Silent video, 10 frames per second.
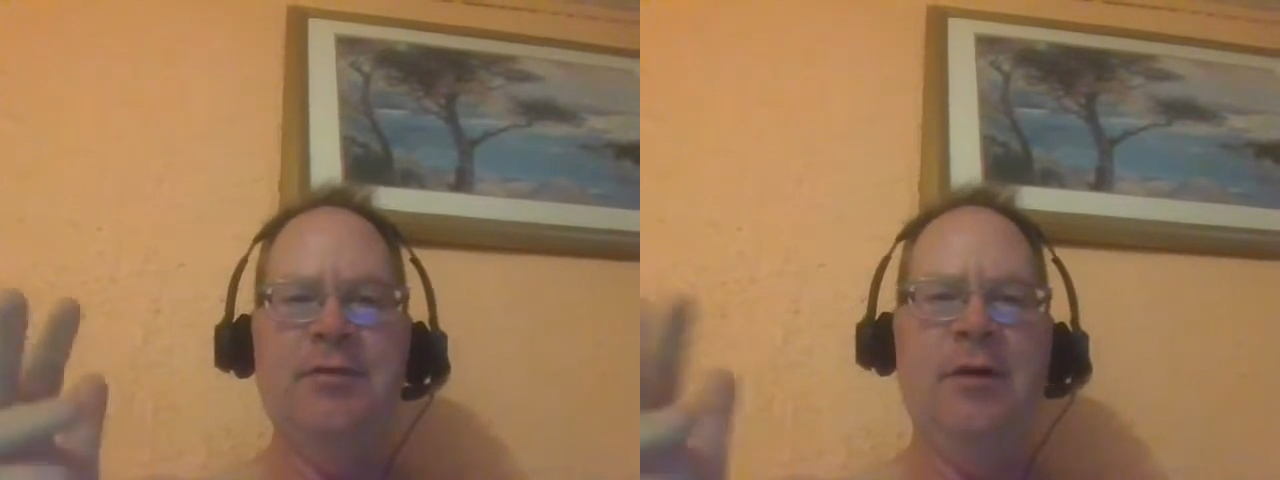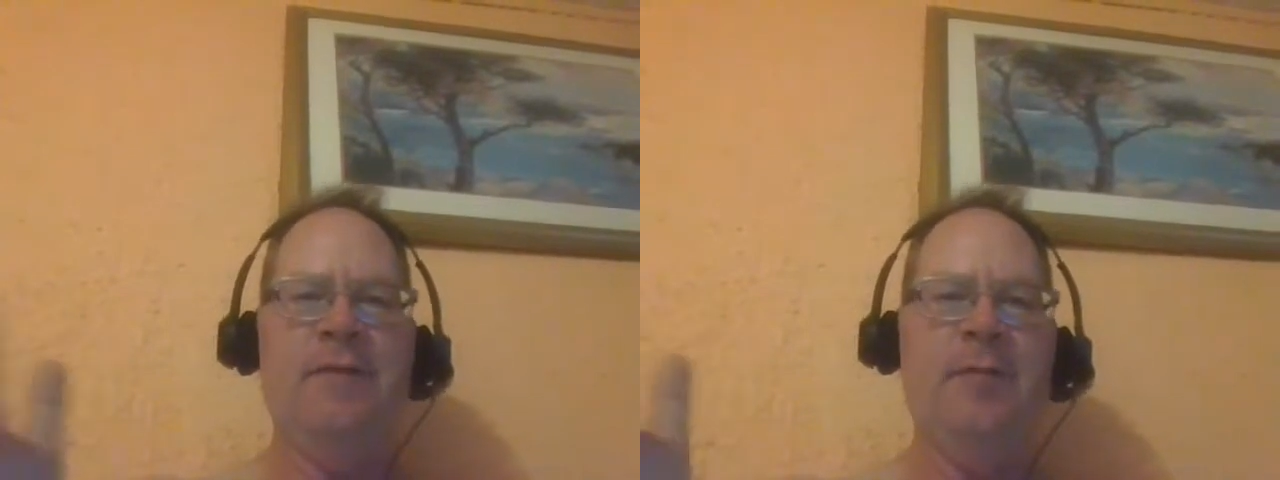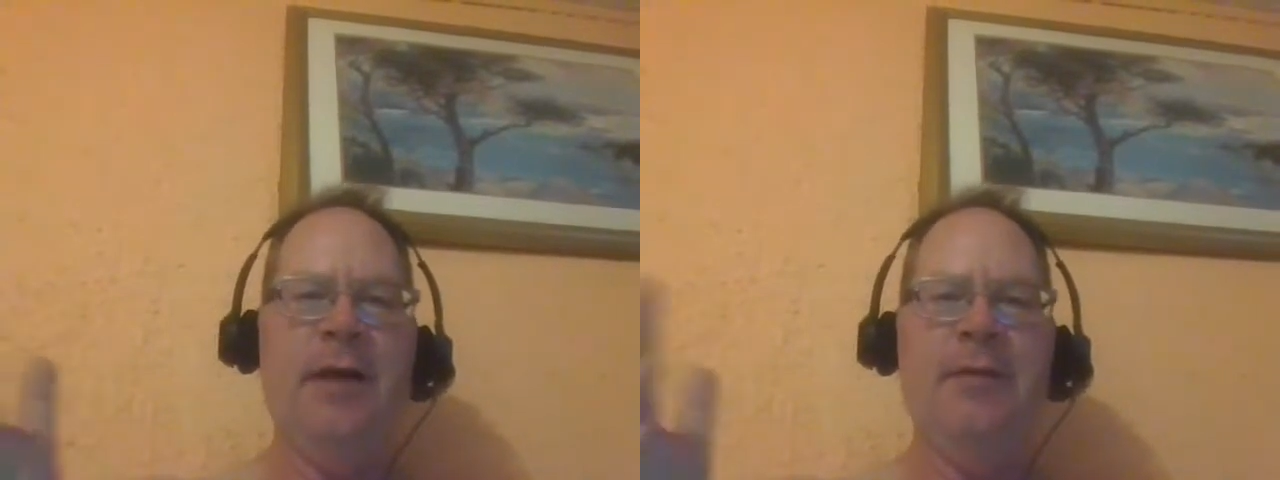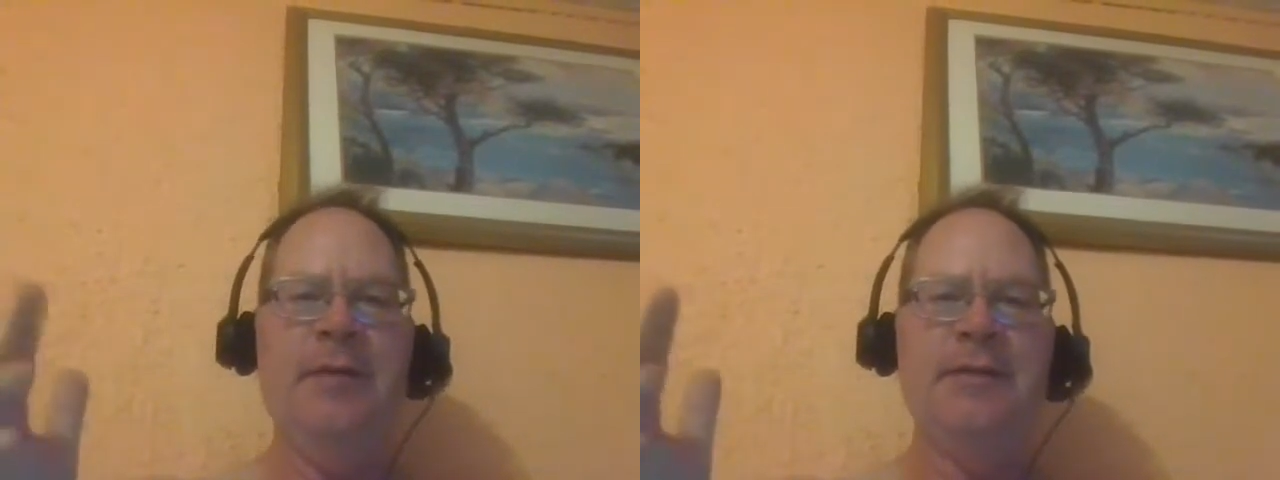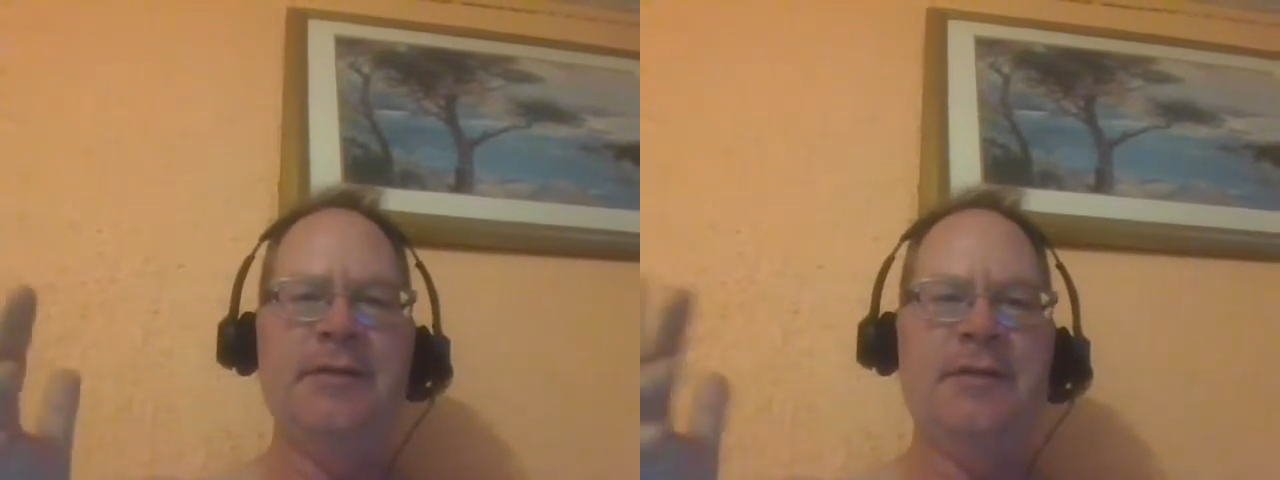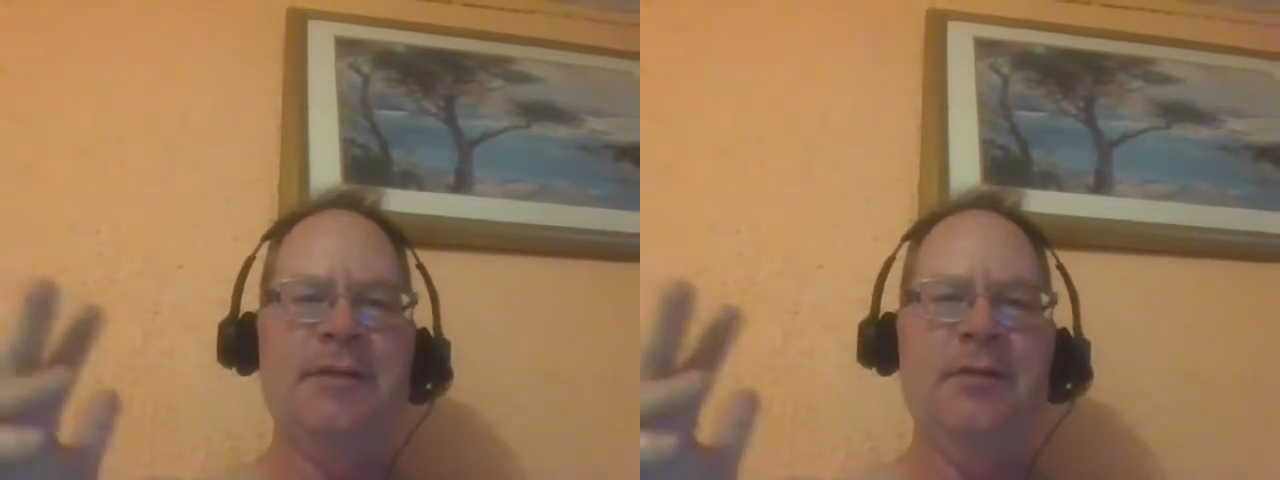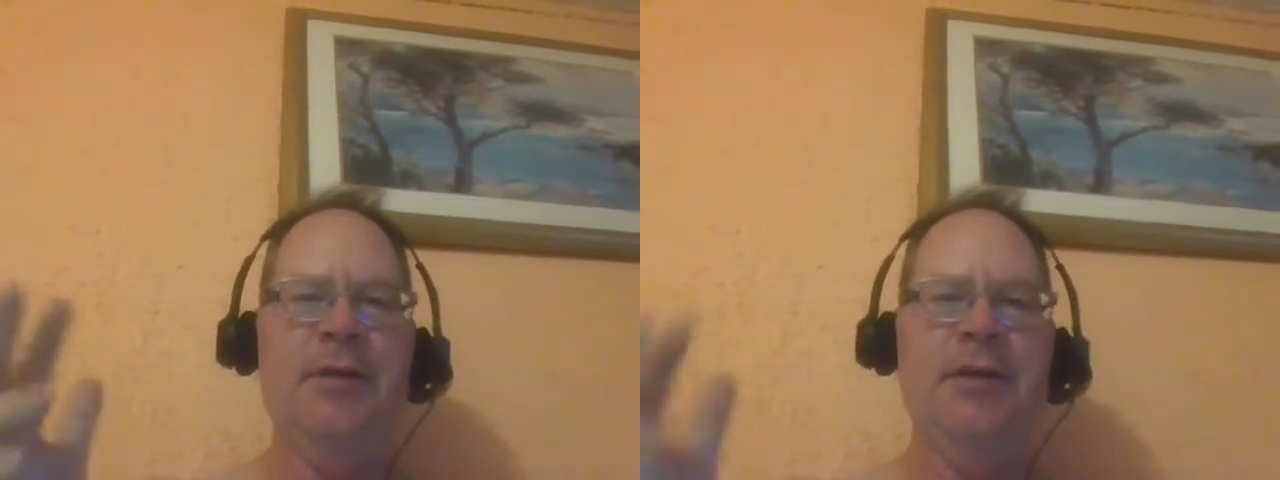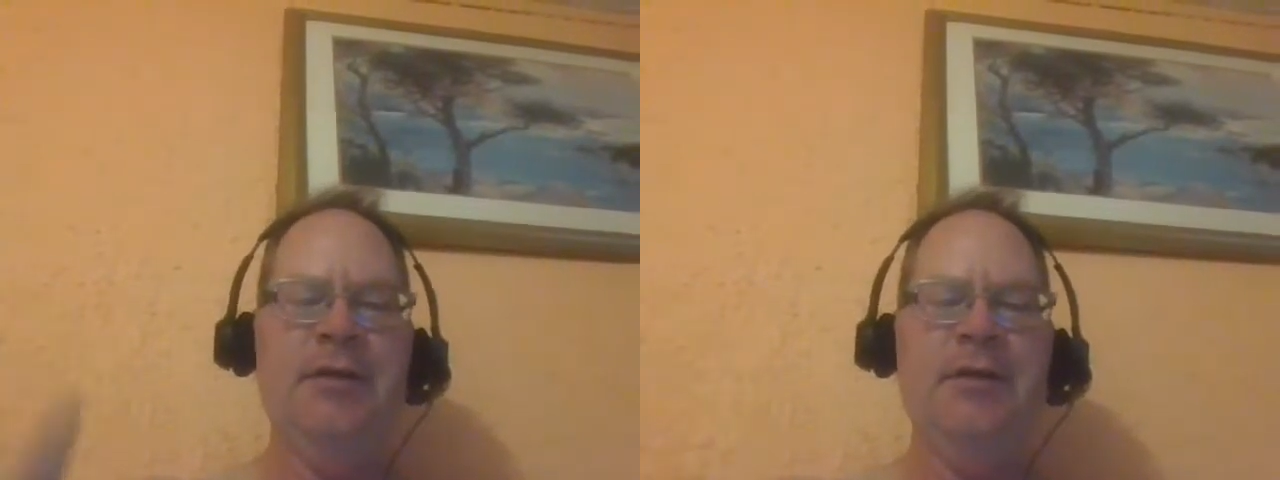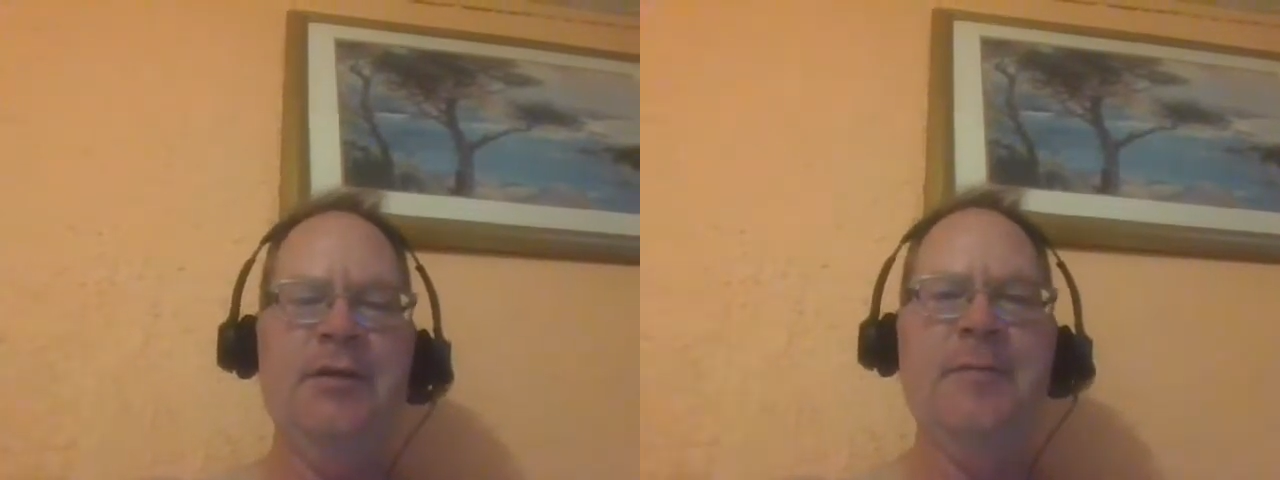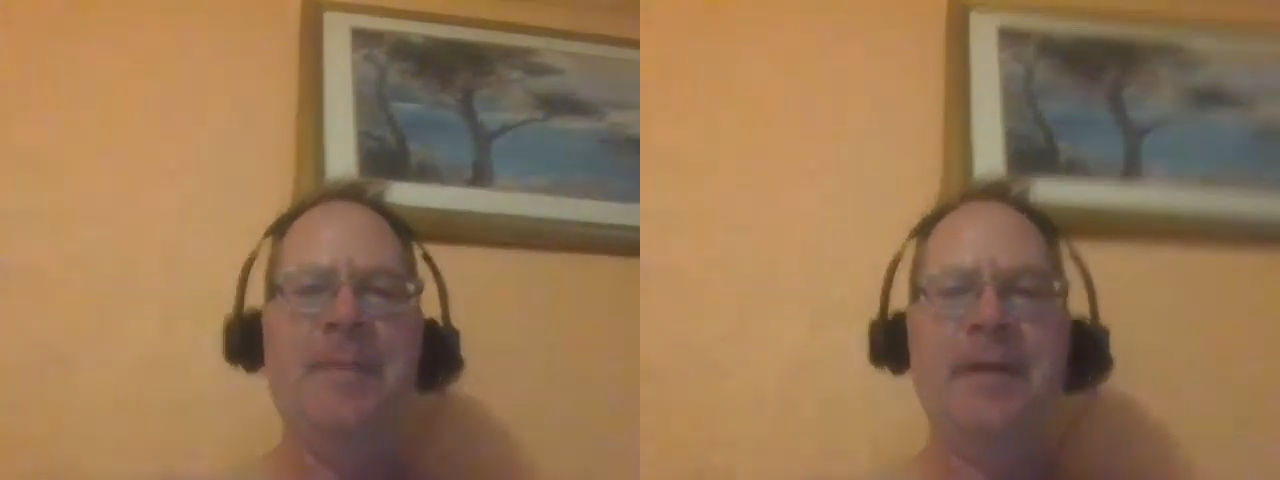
doing it for my reasons to see what you could do.